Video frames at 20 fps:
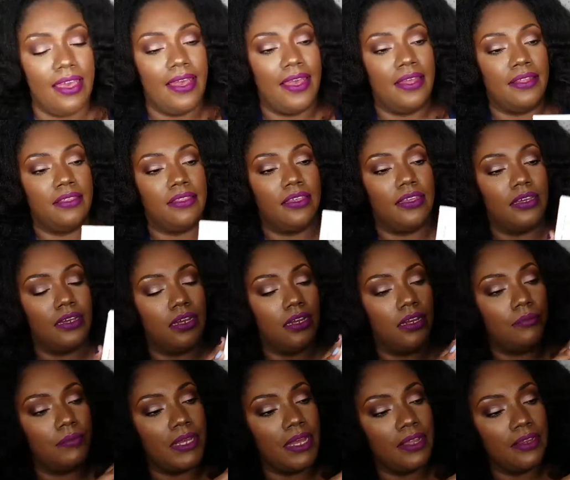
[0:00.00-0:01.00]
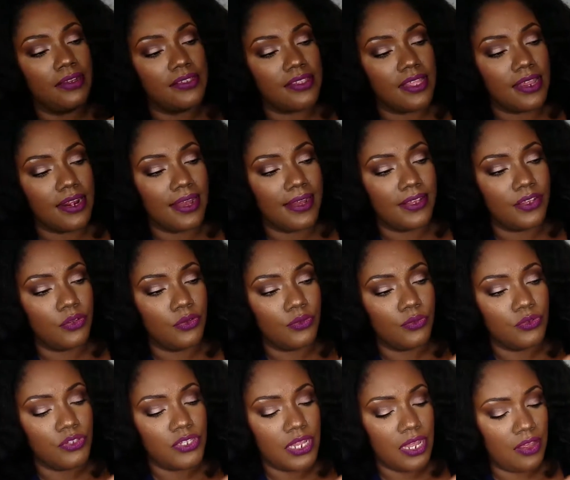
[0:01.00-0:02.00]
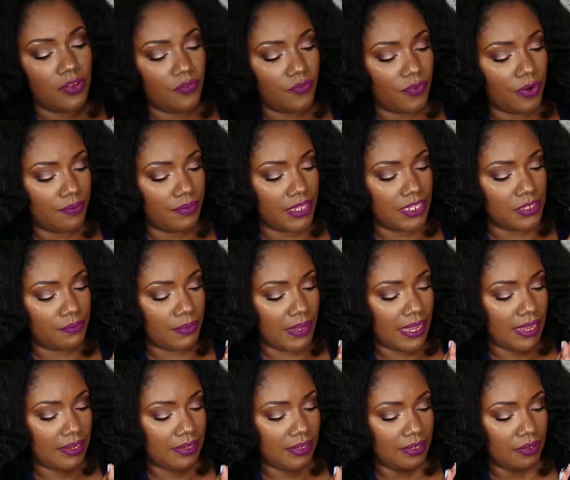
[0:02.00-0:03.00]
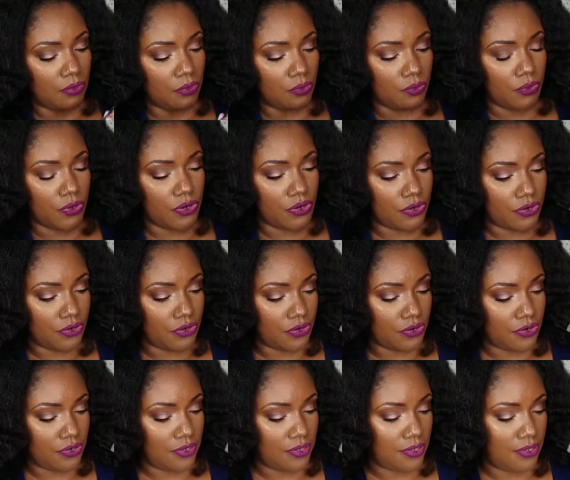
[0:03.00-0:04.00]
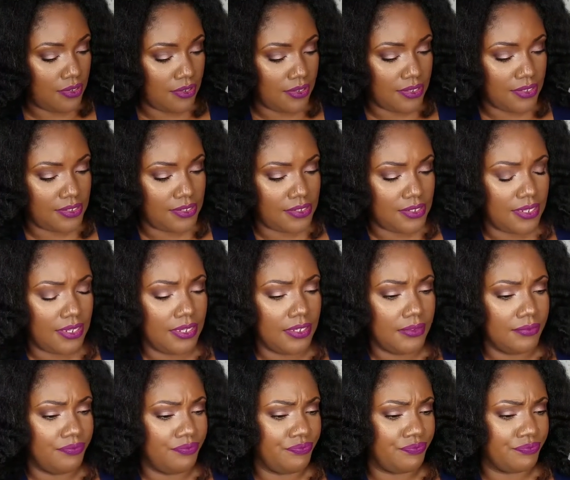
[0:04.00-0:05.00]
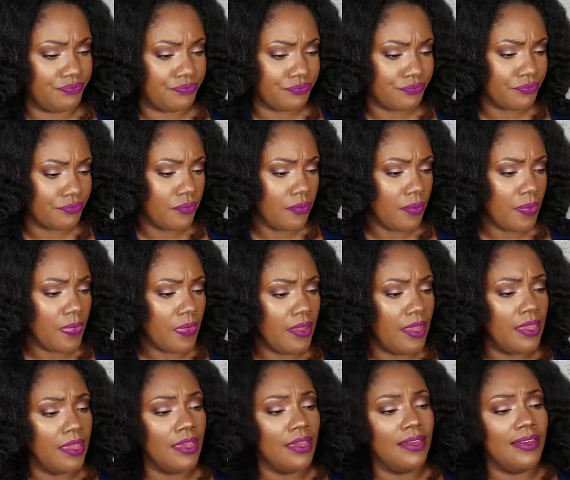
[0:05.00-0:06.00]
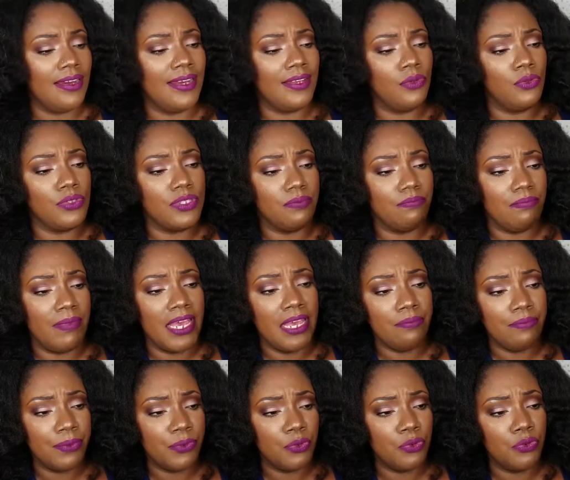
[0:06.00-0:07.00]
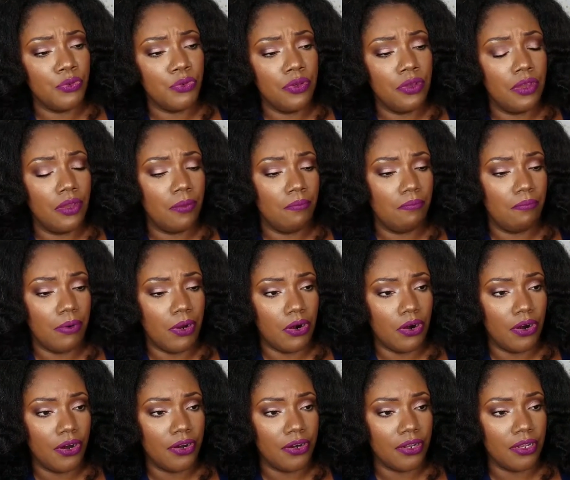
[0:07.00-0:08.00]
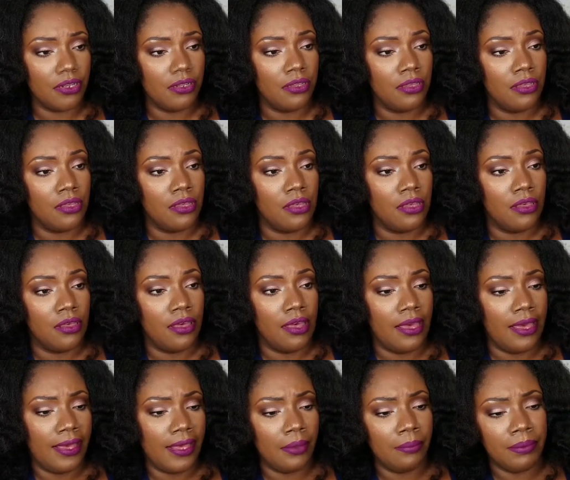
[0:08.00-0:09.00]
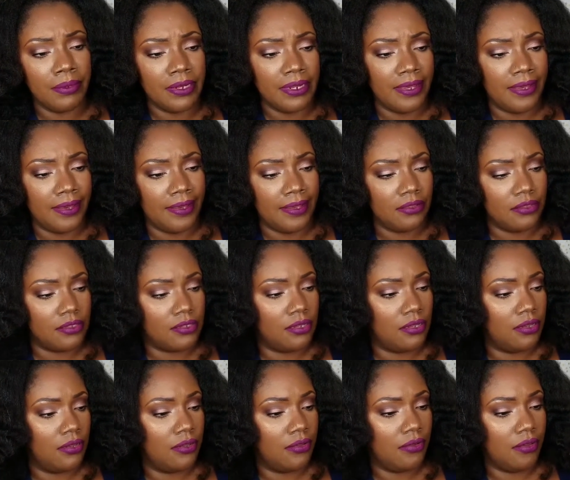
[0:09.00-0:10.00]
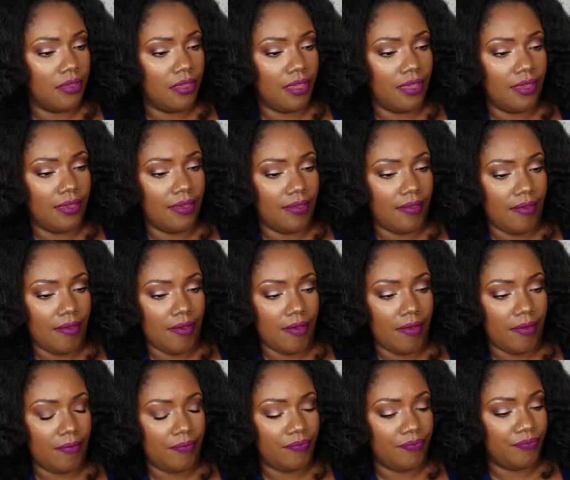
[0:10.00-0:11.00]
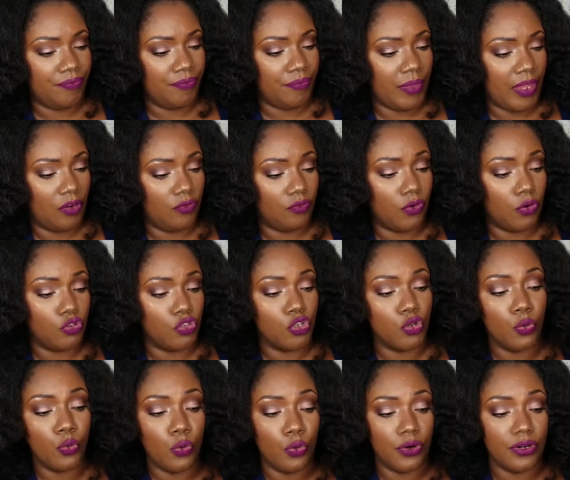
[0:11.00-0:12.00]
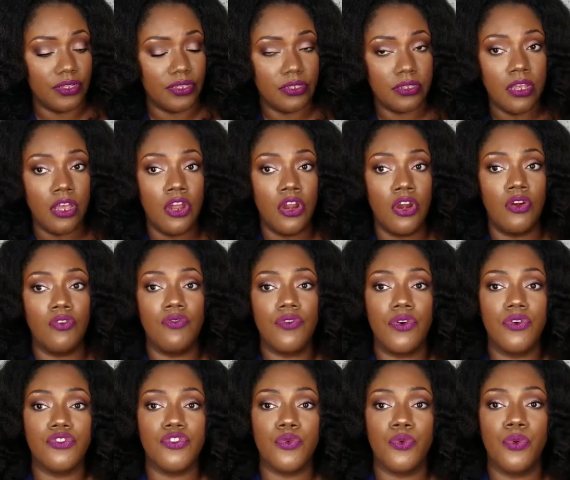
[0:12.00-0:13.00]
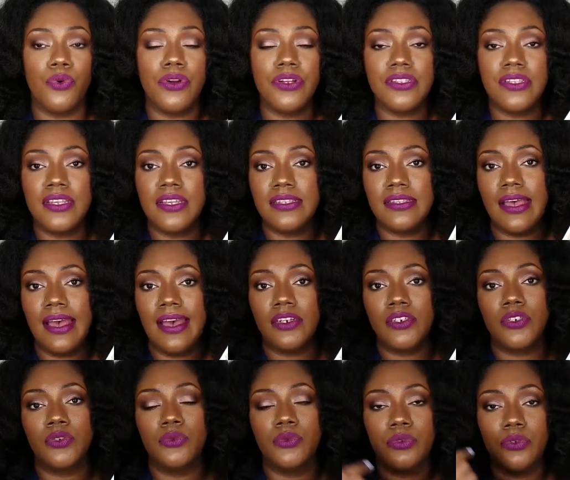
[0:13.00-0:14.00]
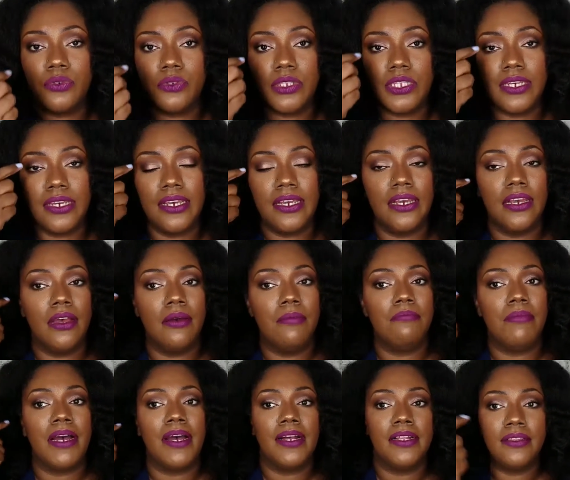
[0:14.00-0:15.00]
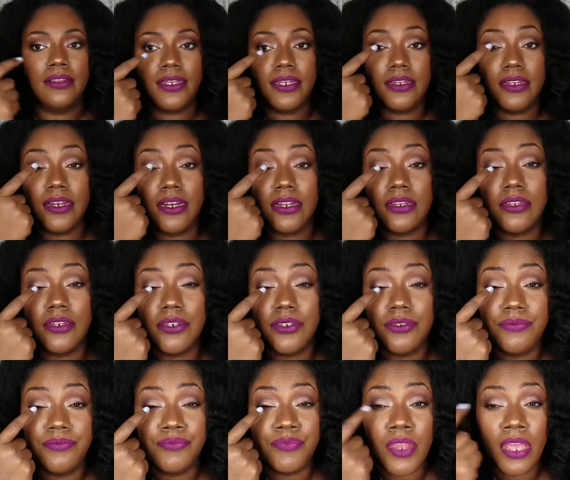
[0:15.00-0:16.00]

And the colors that I used from this palette were, let's see, I used maple, bark, eggplant, and rose quartz. Rose quartz is actually my lid color.